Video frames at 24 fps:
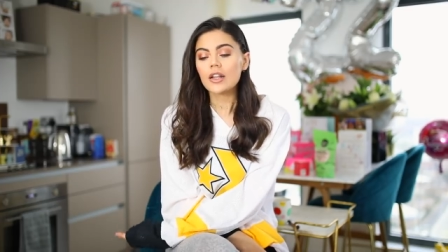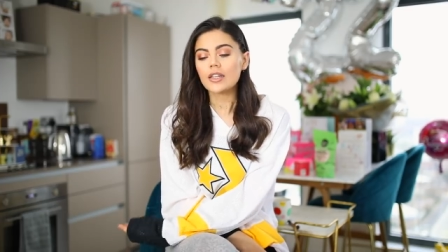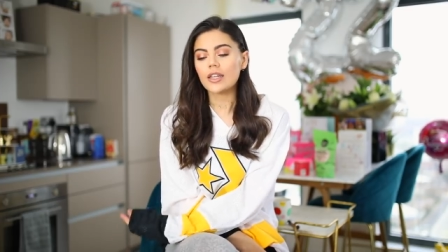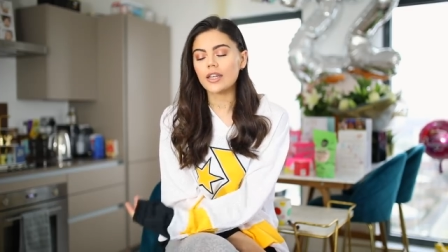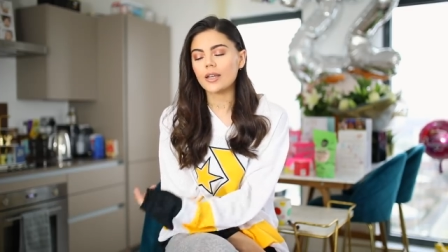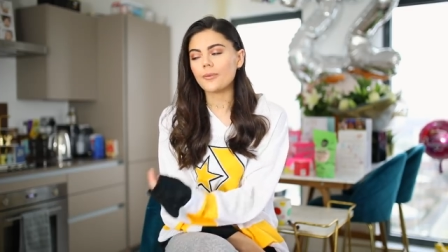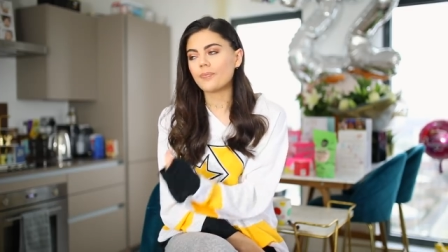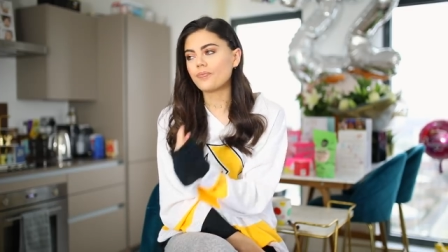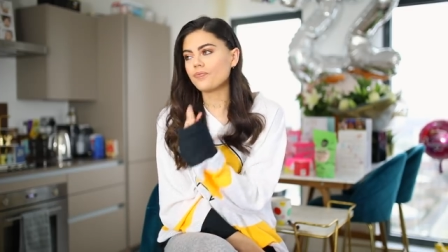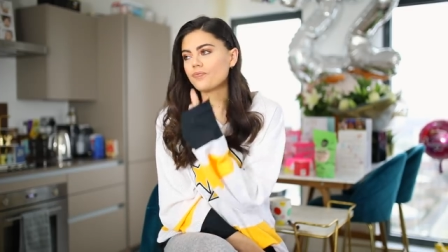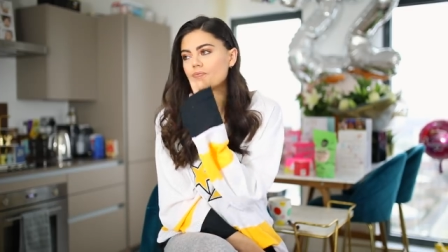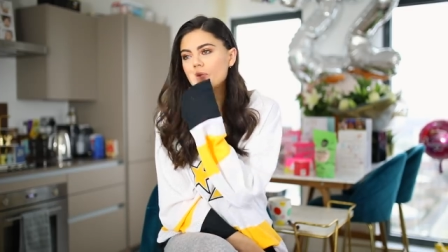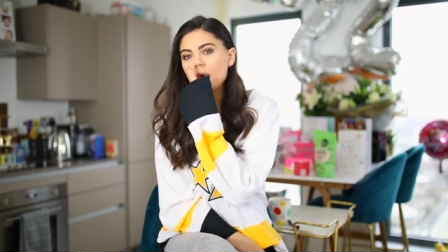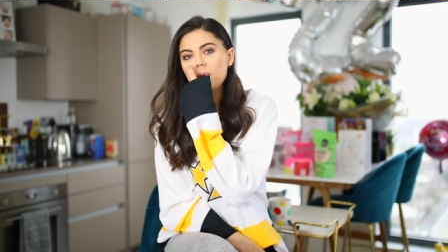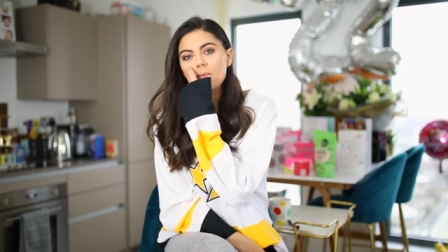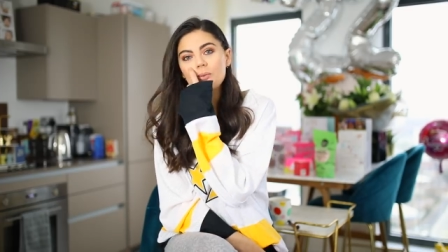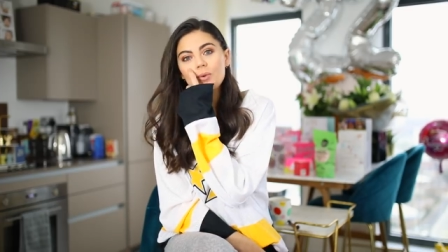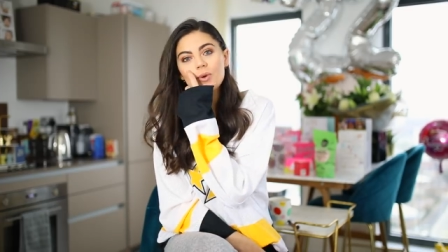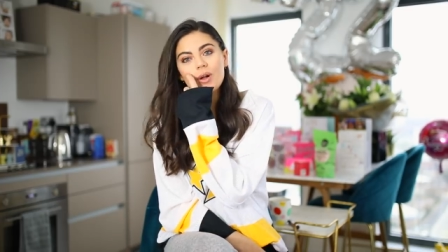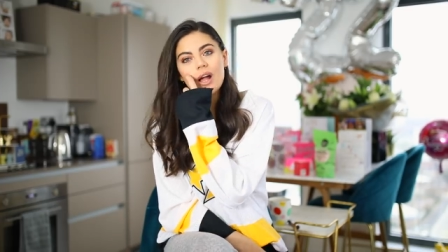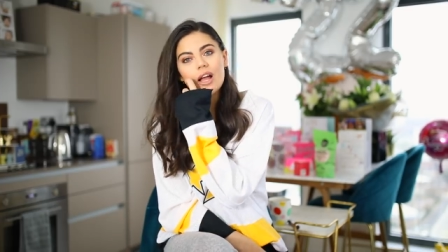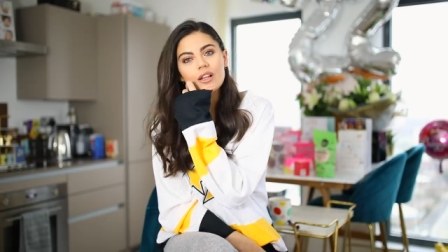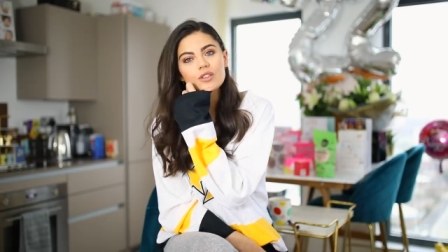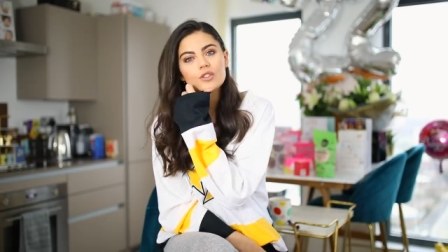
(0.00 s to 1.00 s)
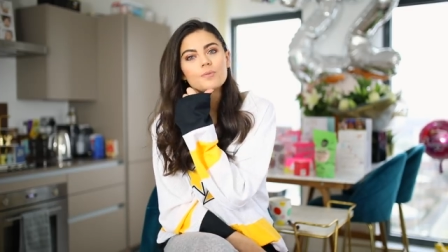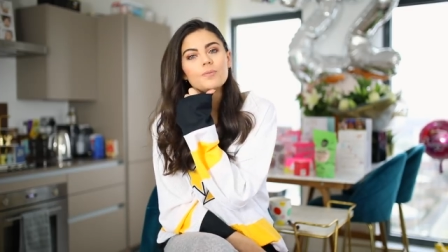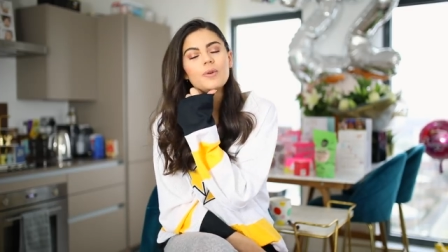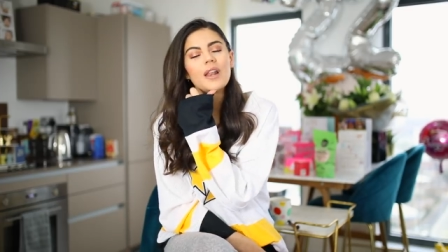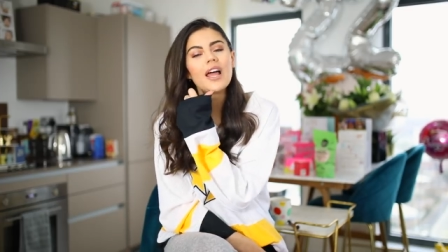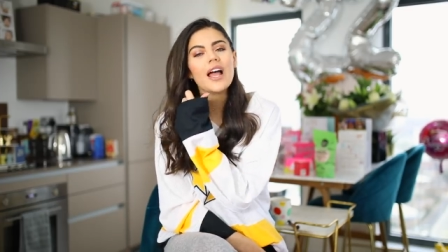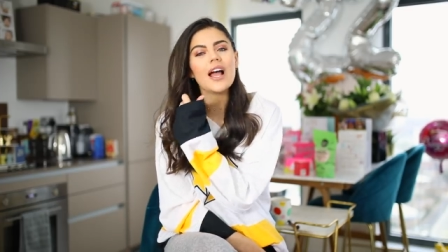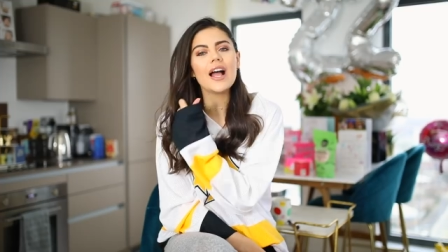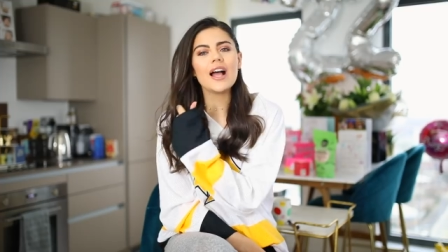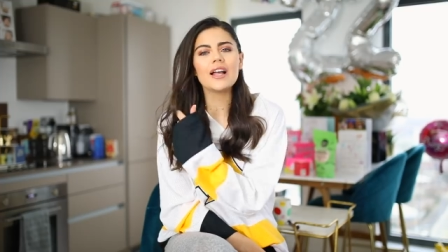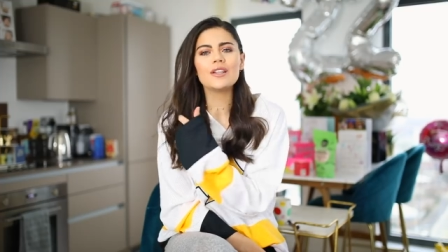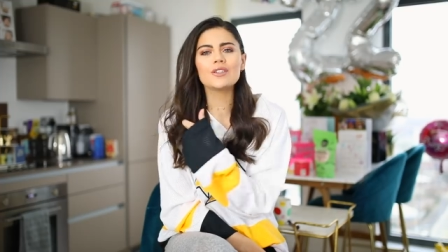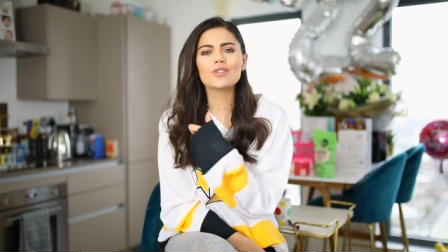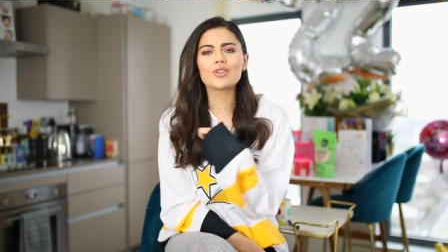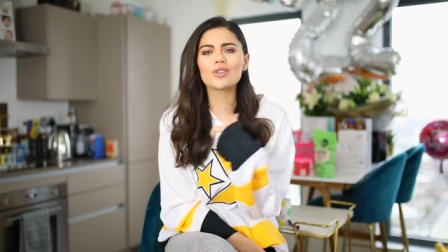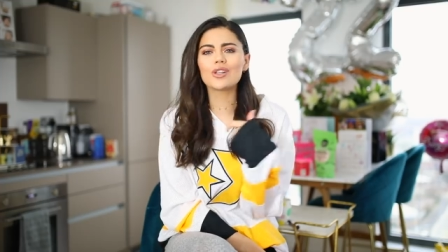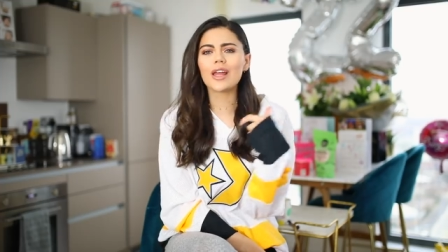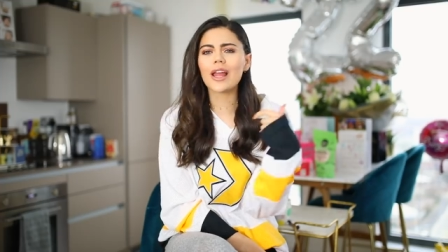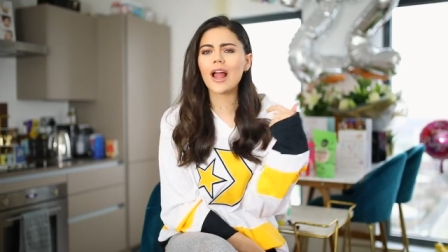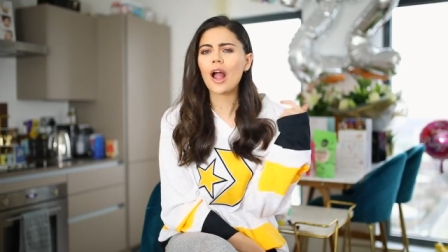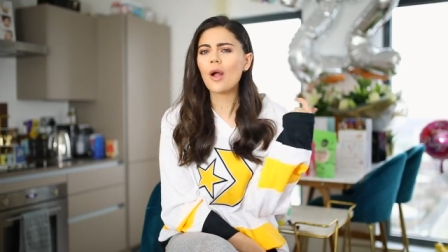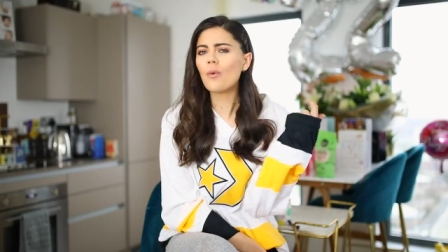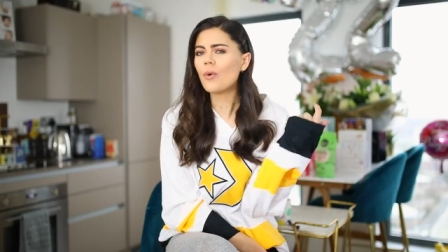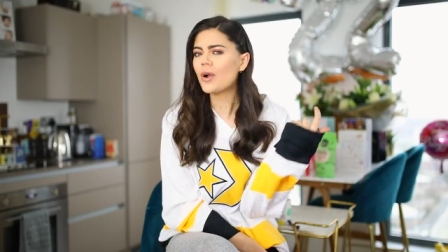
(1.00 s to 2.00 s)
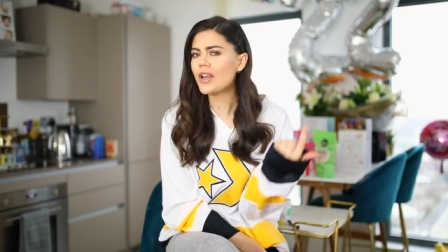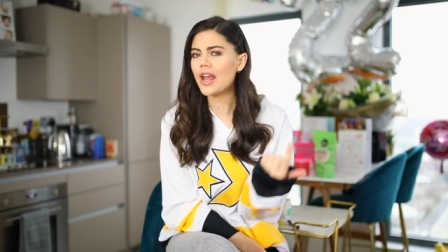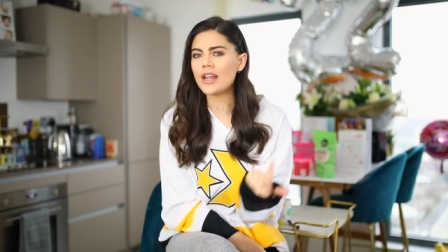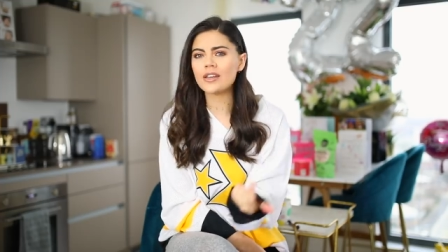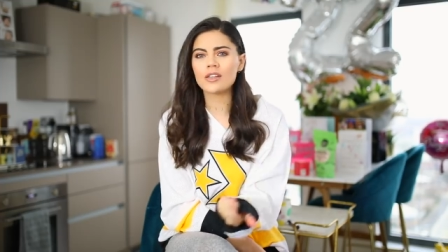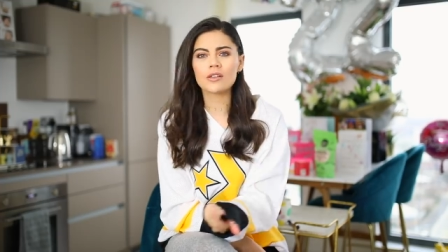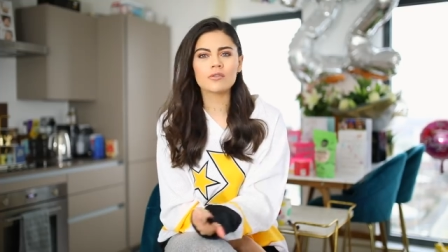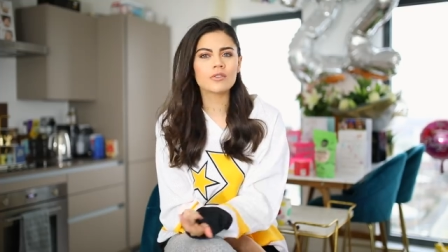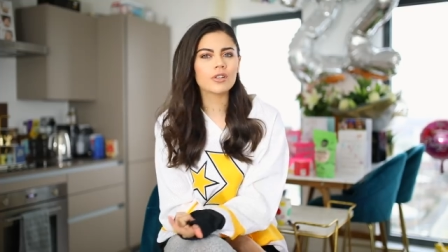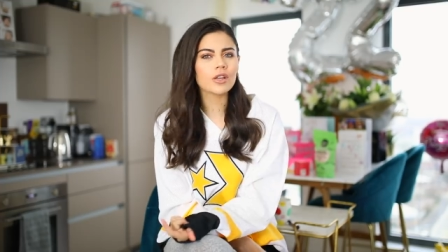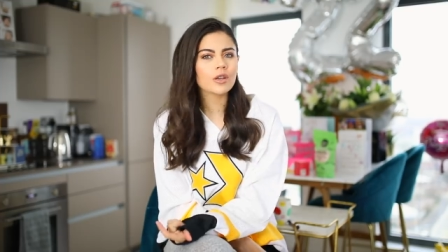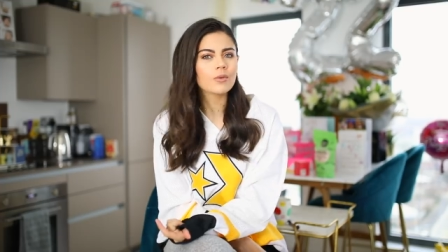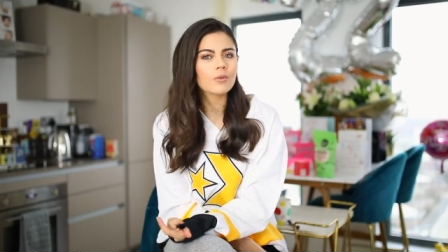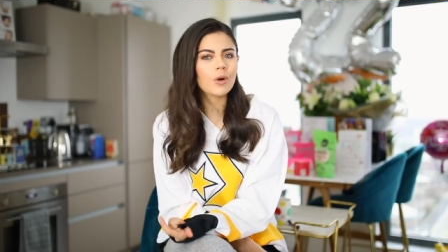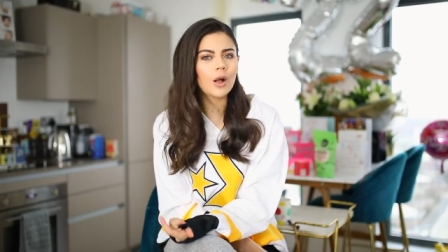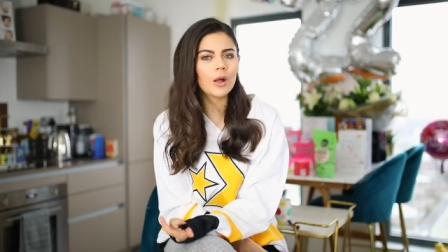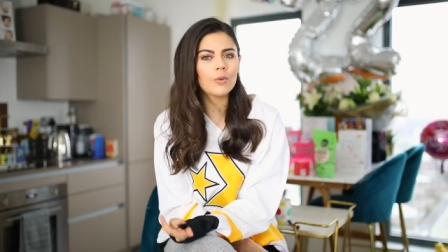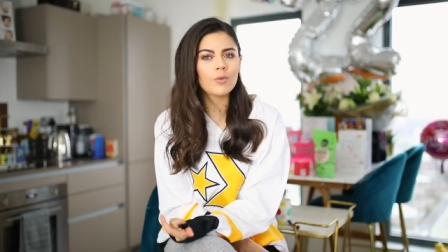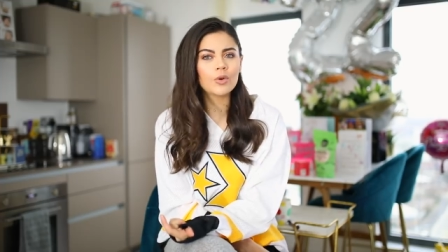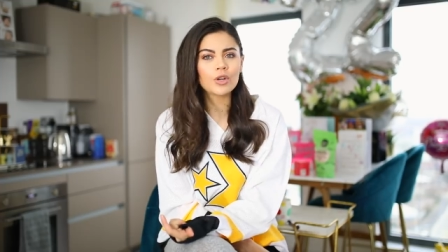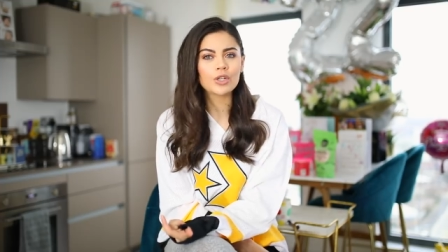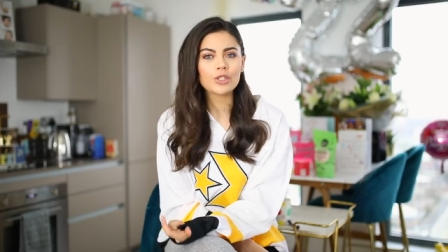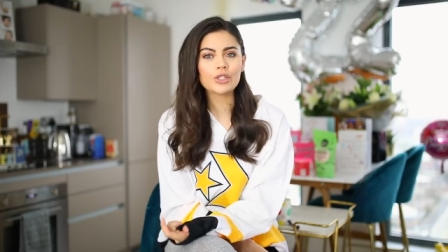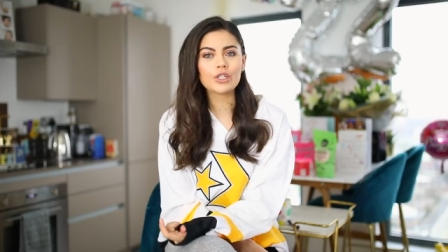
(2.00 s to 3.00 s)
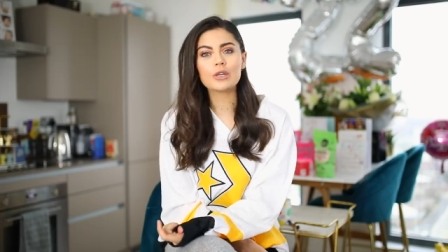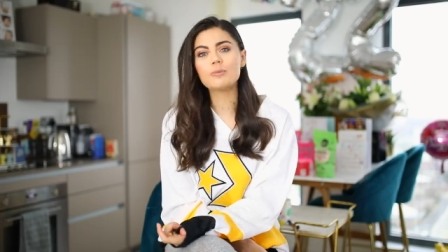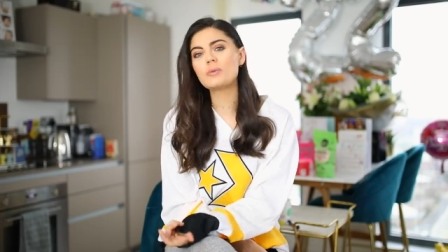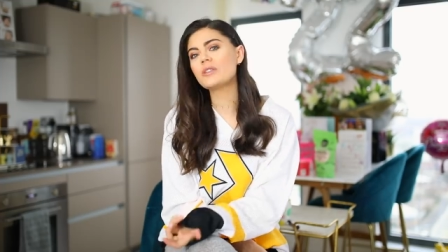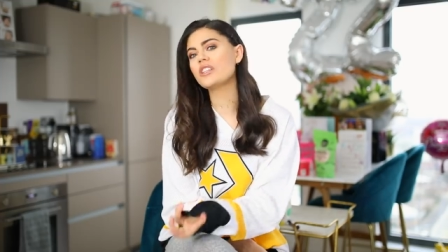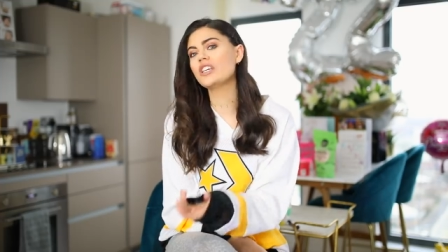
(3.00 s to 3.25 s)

like people cancel plans, or like I won't end up doing what I want to do.